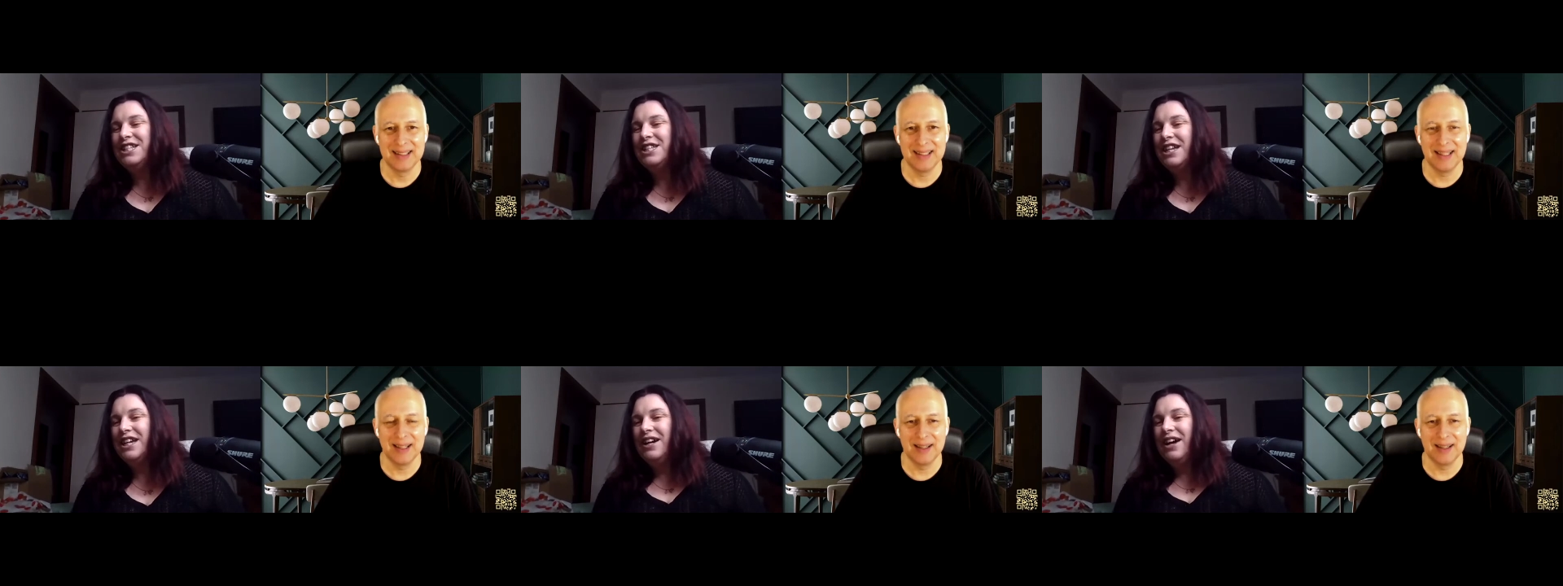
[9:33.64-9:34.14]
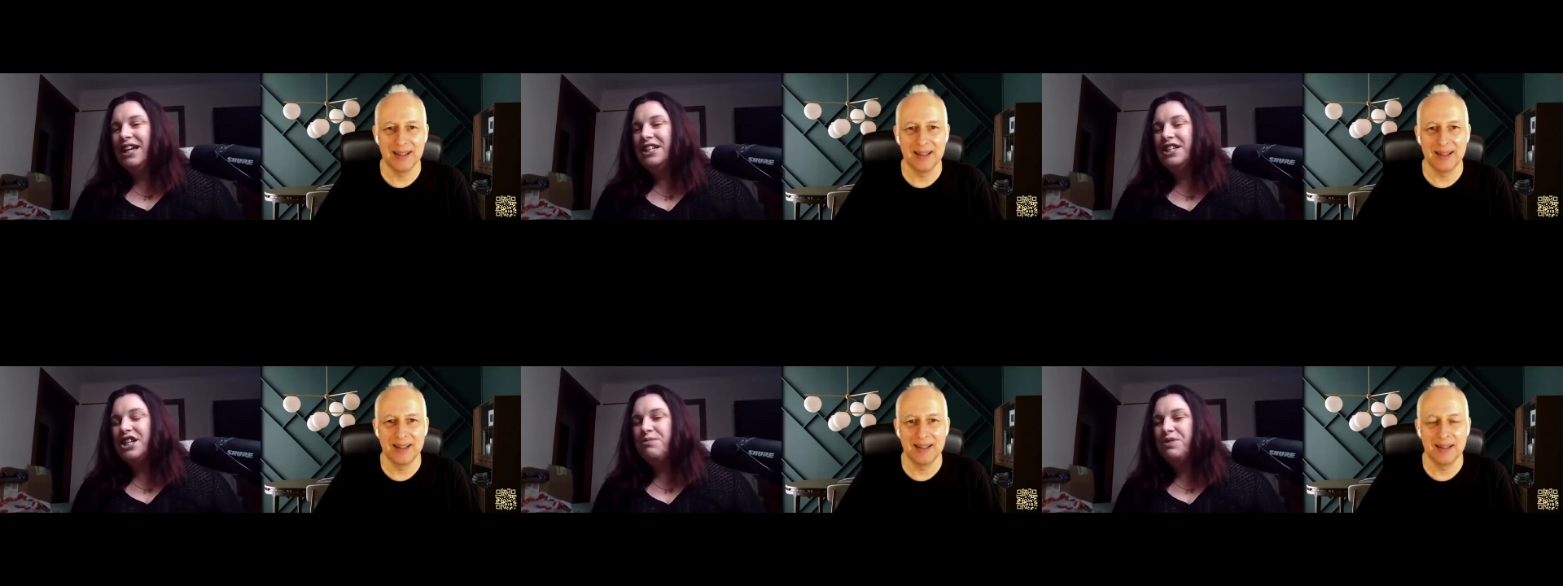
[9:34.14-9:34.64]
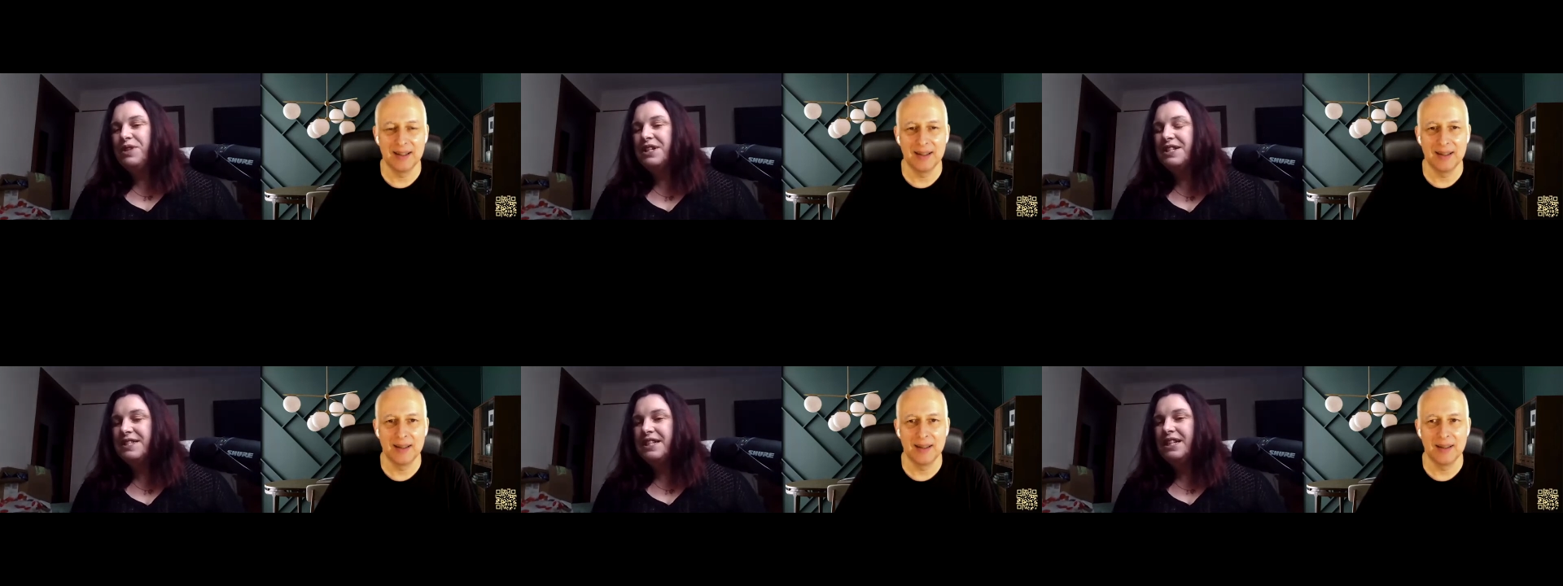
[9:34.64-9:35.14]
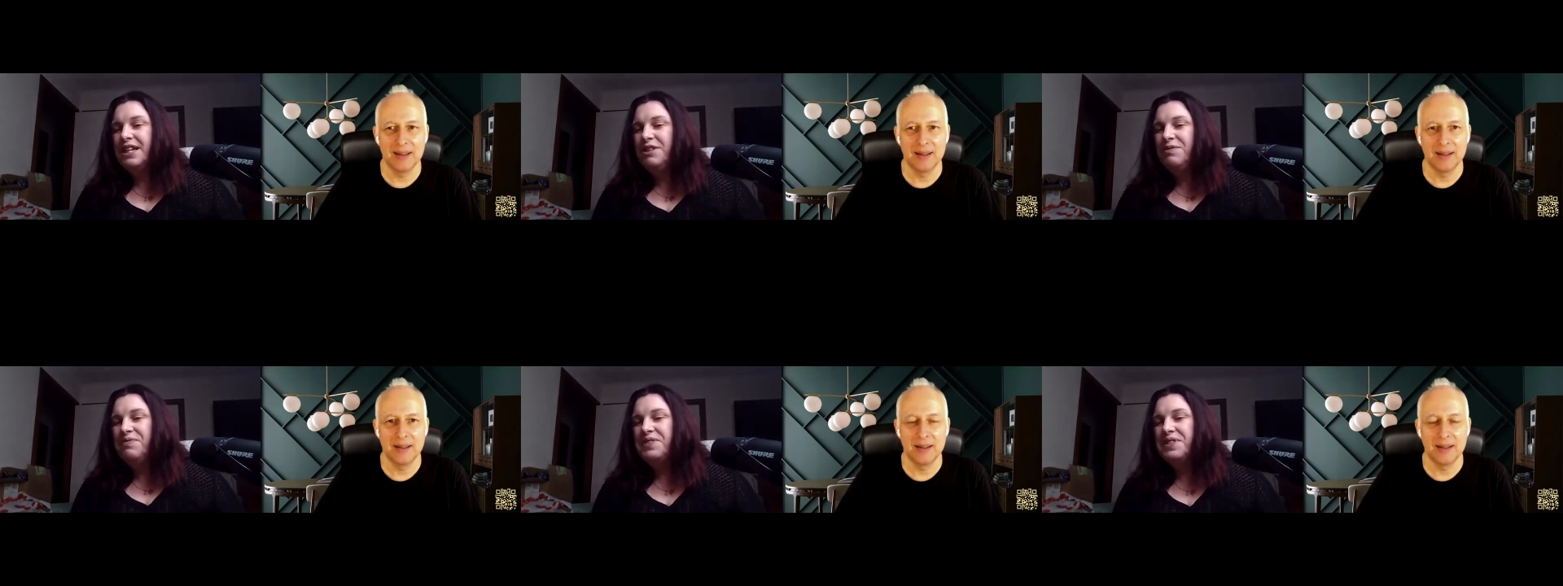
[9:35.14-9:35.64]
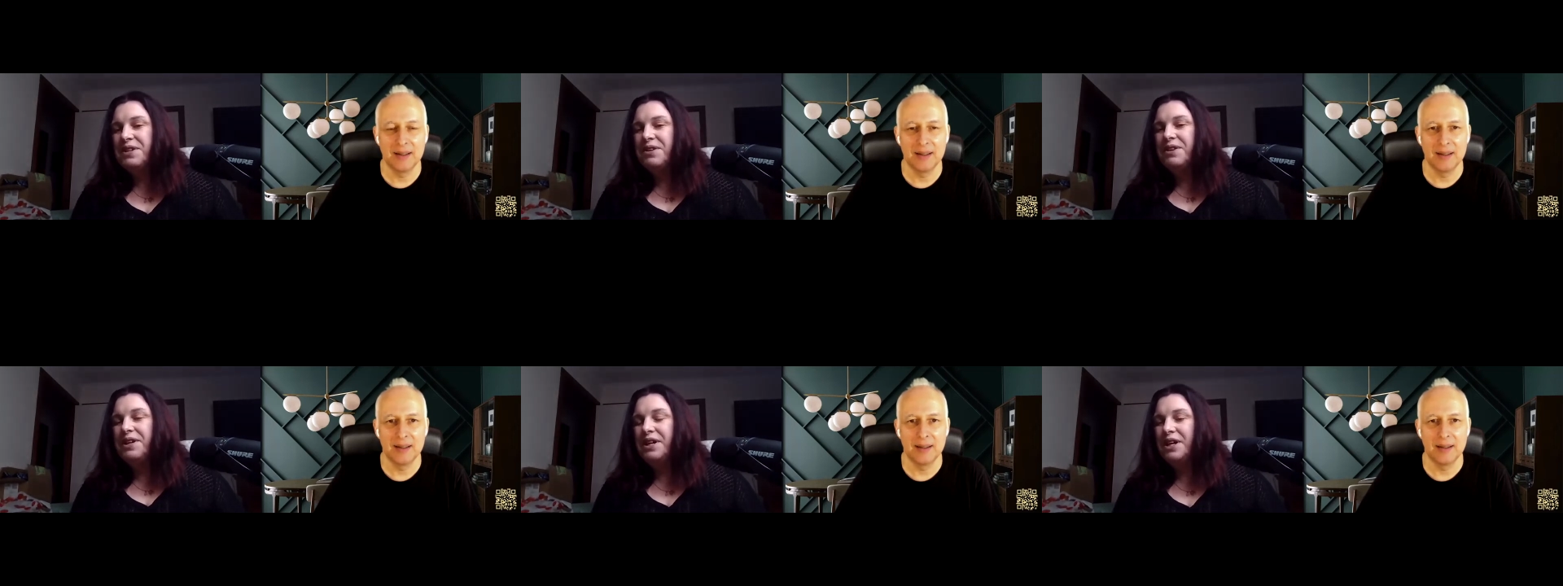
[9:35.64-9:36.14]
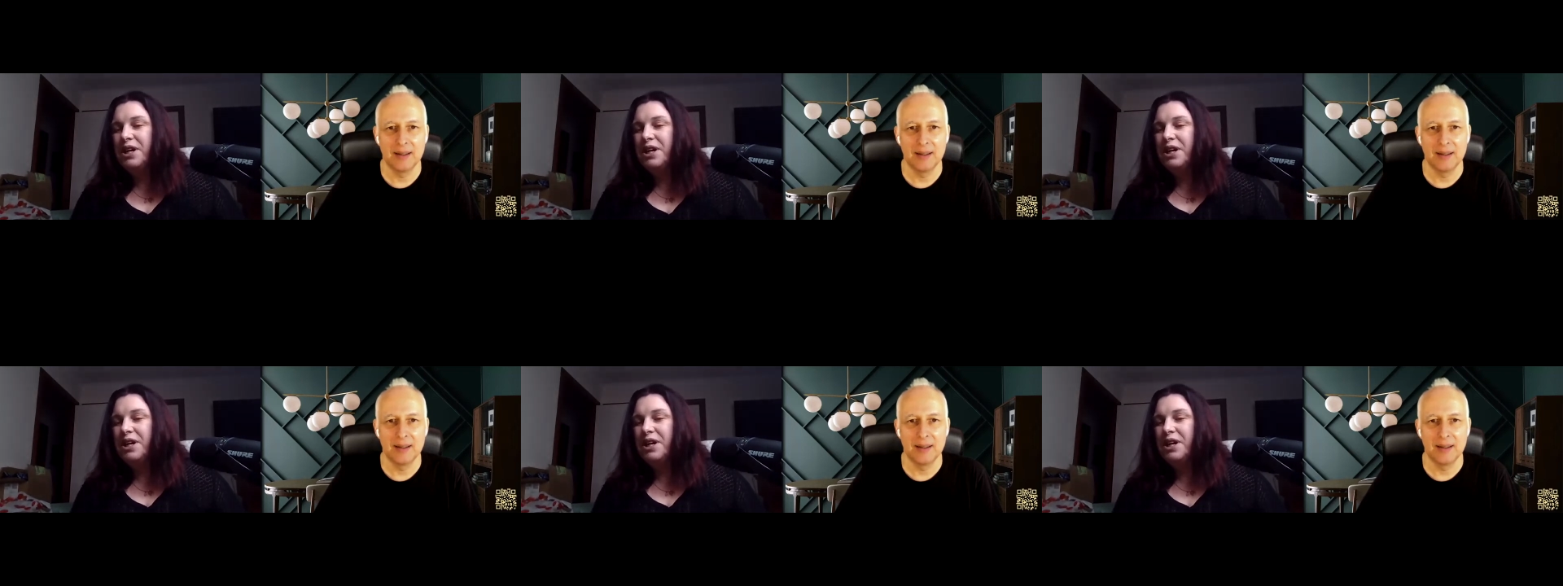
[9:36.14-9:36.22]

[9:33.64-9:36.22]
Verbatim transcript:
Speaker 1: yeah I ended up moving to Sydney so